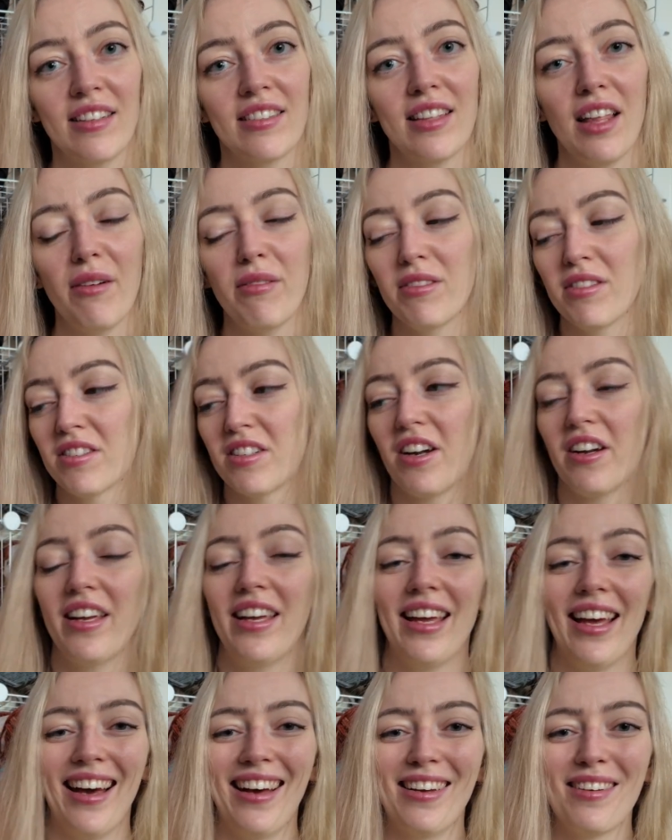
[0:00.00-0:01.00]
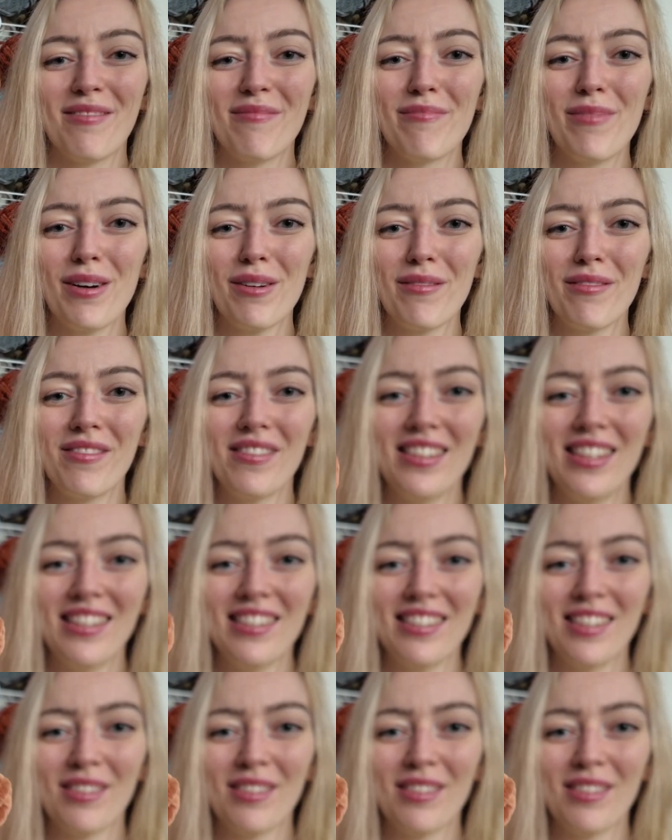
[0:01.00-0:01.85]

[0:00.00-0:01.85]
So that one's not here, but this